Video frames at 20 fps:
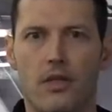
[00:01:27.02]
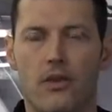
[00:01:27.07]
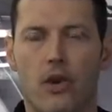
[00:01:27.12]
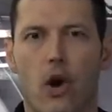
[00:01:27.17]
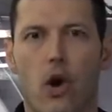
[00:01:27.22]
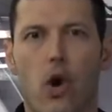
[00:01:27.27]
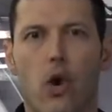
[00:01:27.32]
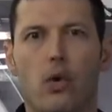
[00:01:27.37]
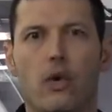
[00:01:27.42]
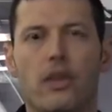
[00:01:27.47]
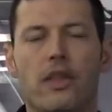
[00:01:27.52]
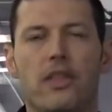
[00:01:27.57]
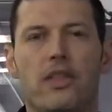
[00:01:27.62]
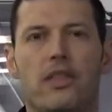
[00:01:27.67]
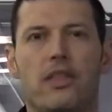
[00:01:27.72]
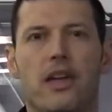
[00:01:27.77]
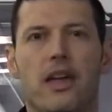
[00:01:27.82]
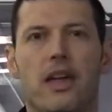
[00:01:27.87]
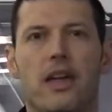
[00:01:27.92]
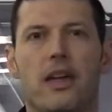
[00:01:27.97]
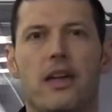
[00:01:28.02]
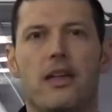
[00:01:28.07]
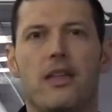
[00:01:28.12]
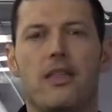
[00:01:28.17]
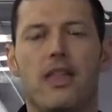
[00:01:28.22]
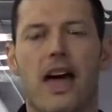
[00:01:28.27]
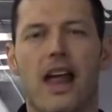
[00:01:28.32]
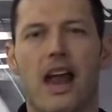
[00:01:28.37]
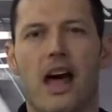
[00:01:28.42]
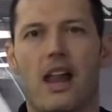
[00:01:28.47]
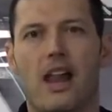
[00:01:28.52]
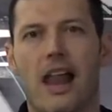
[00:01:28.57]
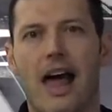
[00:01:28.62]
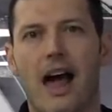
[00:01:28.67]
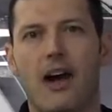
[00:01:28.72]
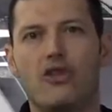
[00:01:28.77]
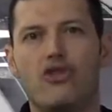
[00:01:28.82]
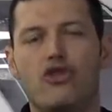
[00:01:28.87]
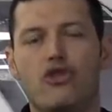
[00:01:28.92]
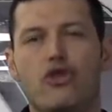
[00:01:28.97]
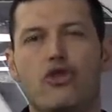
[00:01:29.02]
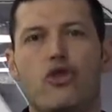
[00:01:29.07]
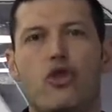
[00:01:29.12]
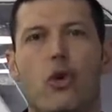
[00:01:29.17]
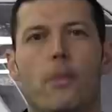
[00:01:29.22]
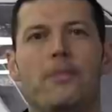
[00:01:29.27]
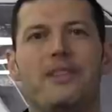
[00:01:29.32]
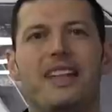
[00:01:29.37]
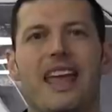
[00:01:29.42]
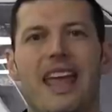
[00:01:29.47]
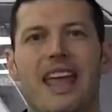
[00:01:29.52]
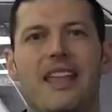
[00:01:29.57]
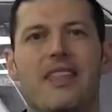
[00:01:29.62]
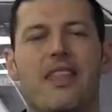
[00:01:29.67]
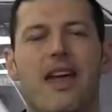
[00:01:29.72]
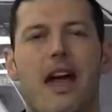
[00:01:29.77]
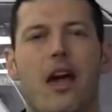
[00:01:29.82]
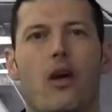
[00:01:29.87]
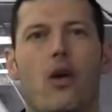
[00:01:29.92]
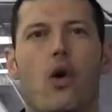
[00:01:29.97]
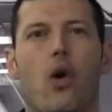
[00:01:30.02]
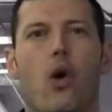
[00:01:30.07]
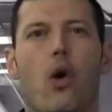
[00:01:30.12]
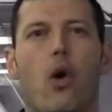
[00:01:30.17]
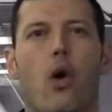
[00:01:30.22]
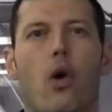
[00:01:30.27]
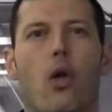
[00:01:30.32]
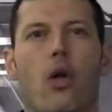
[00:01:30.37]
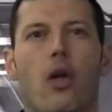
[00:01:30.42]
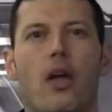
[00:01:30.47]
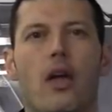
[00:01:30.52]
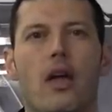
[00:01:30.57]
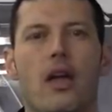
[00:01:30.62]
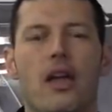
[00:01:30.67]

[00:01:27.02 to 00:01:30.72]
the only thing that allowed you to obtain that goal